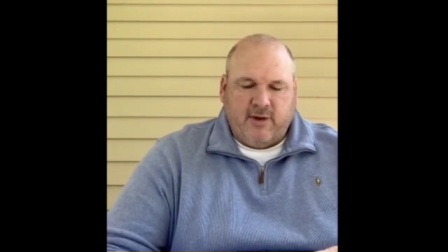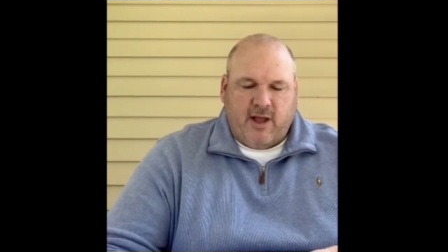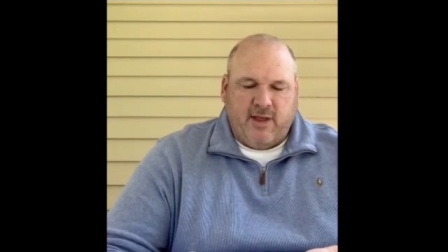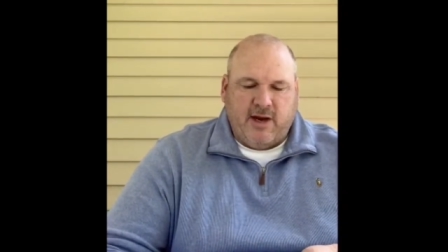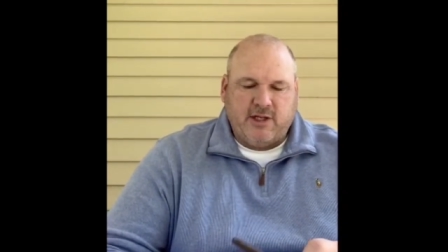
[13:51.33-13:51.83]

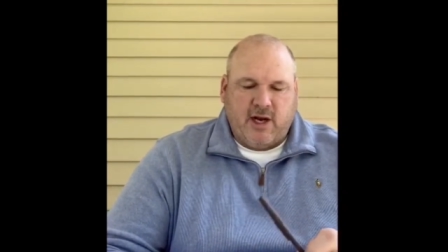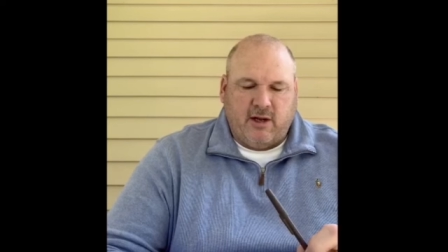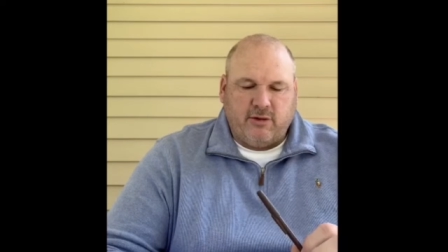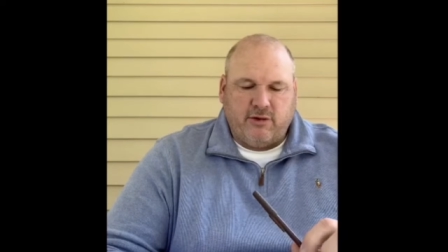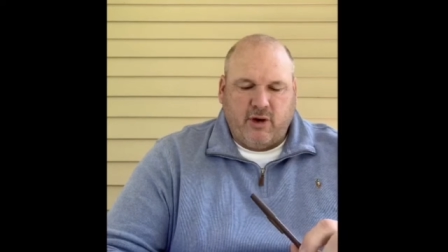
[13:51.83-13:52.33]
and they
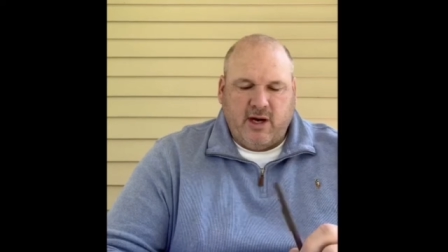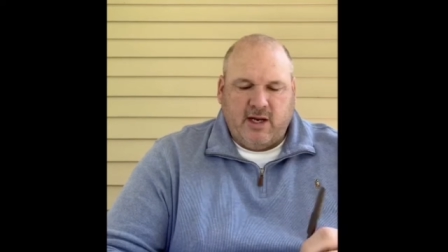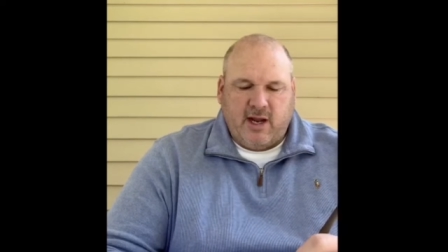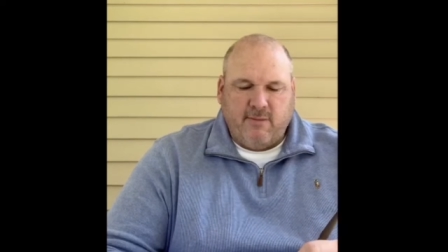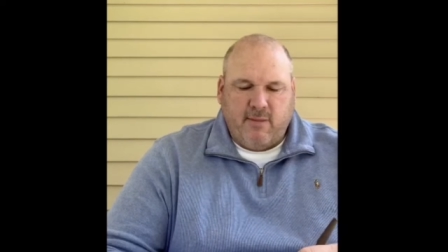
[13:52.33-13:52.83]
shall
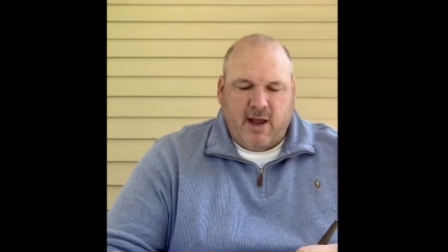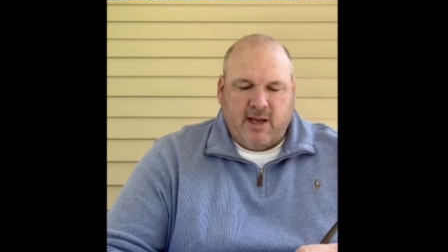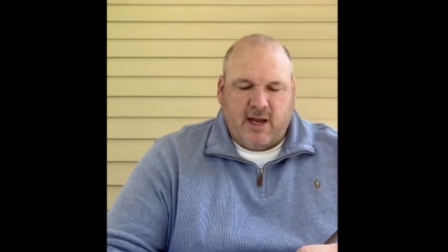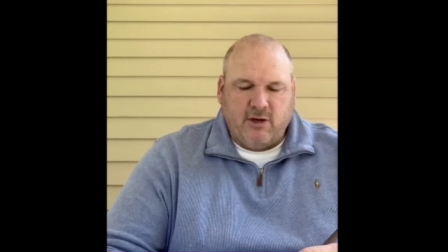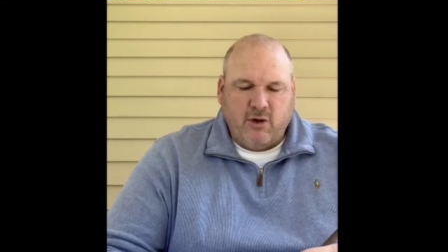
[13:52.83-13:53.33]
drink and make
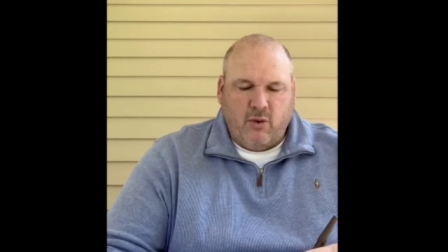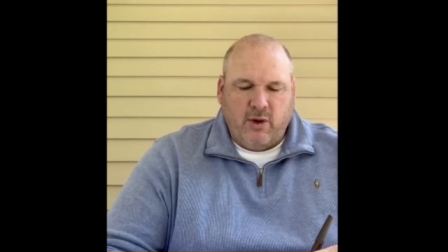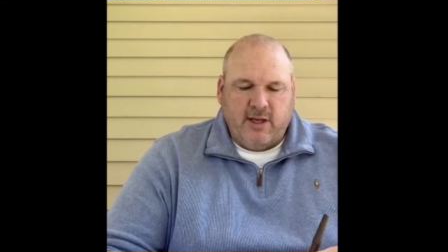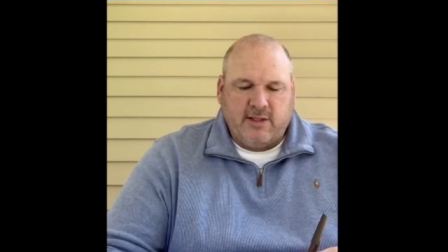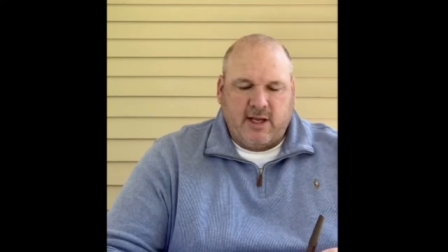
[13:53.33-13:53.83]
a
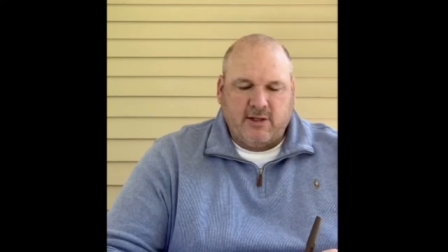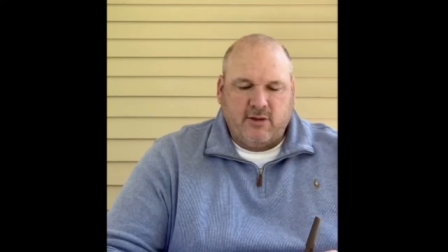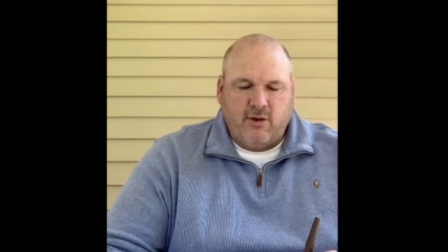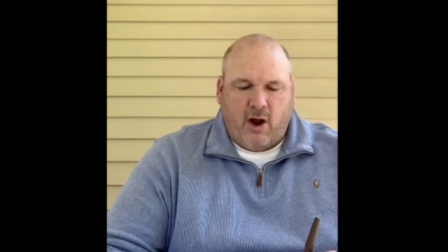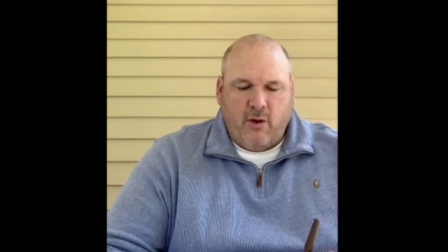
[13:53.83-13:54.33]
noise as
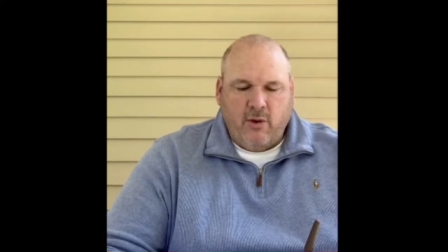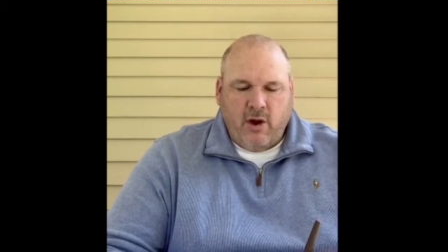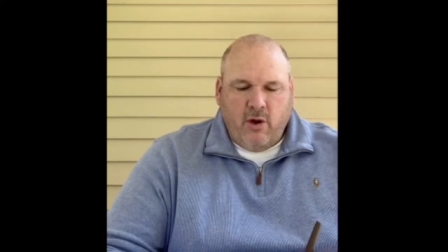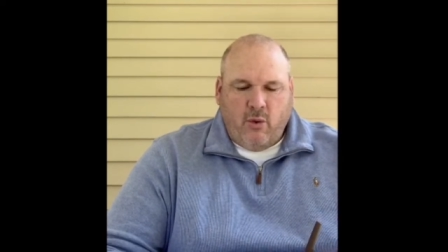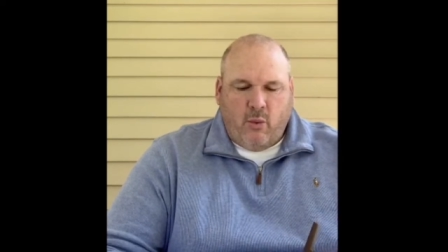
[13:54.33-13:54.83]
though
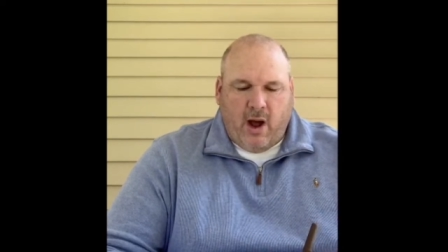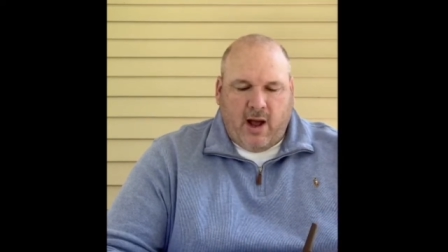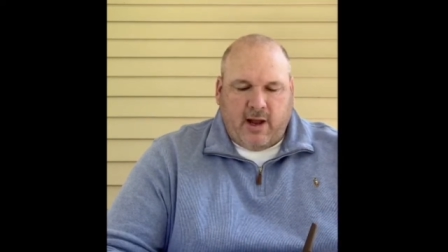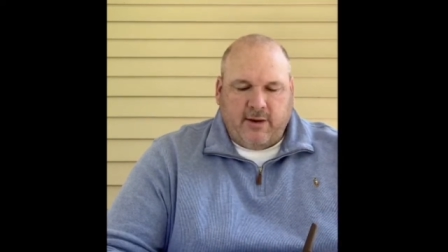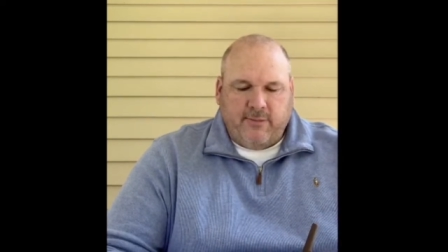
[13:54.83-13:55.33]

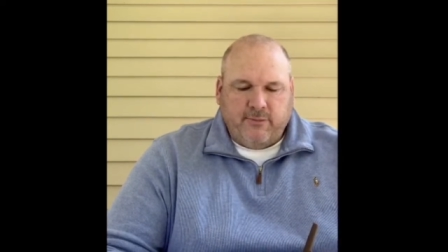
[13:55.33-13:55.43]
wine,